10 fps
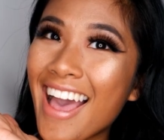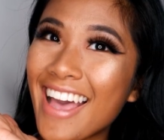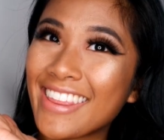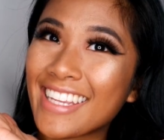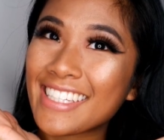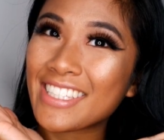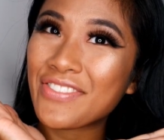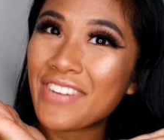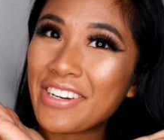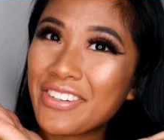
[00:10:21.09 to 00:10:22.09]
And this is the
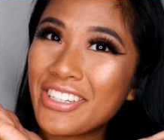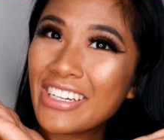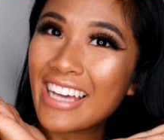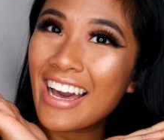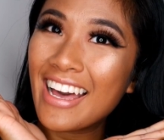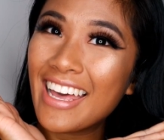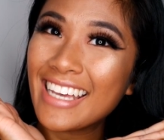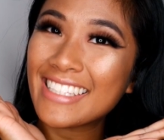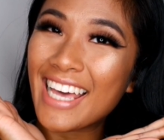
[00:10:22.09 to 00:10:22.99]
final look, guys.